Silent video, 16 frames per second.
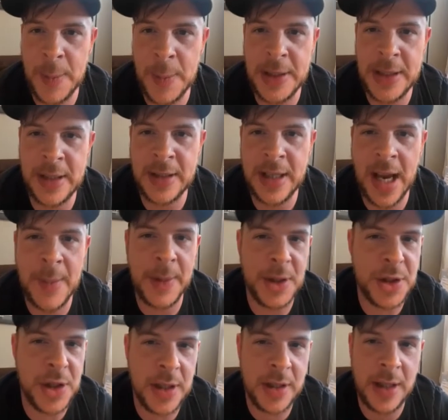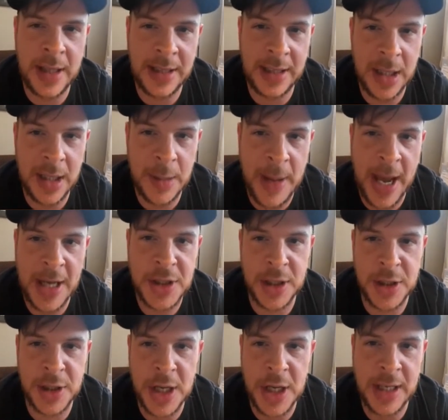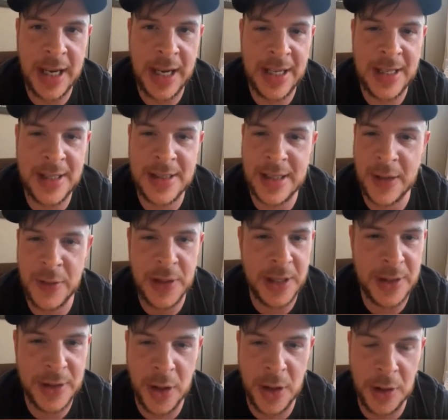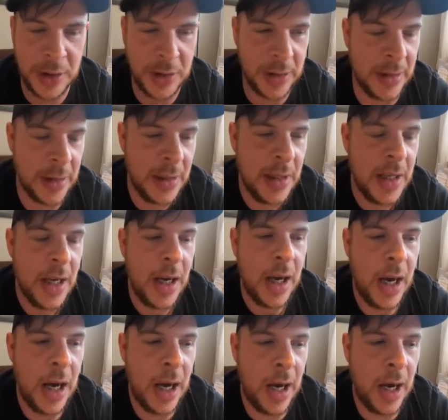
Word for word: up at the end of the time. They should at the end of the match they shake hands and everything's all good.